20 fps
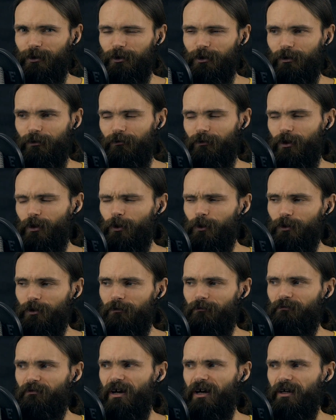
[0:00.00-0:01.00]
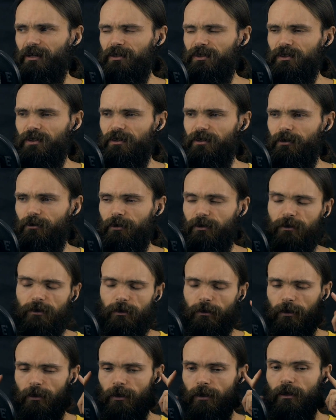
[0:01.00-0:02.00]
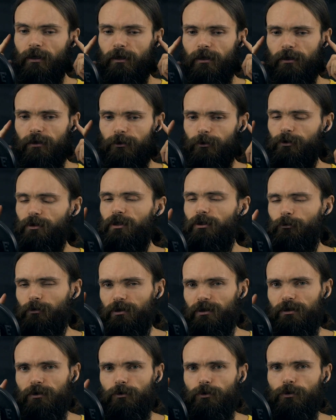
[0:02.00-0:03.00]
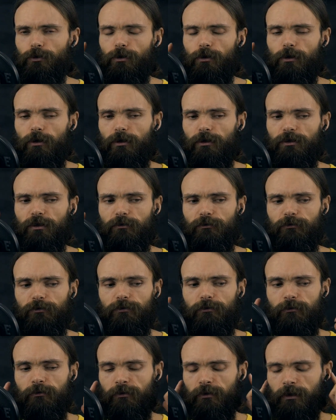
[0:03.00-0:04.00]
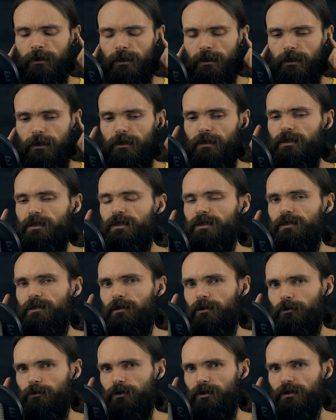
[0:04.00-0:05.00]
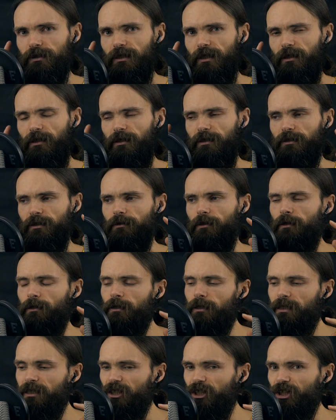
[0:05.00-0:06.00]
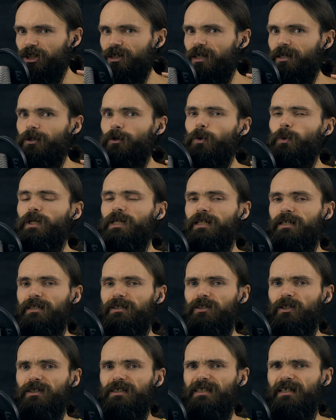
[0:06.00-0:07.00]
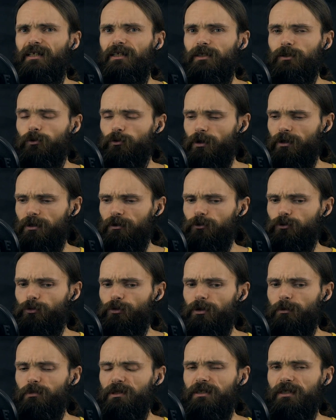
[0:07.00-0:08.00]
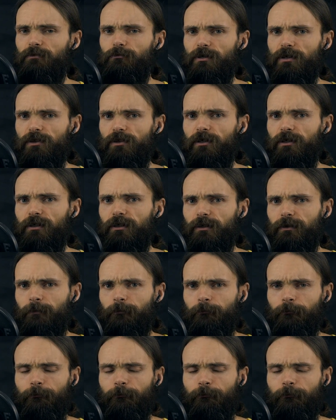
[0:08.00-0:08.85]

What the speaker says: of audio files there, and you can really do a lot of listening exercise and shadowing exercise, trying to repeat everything.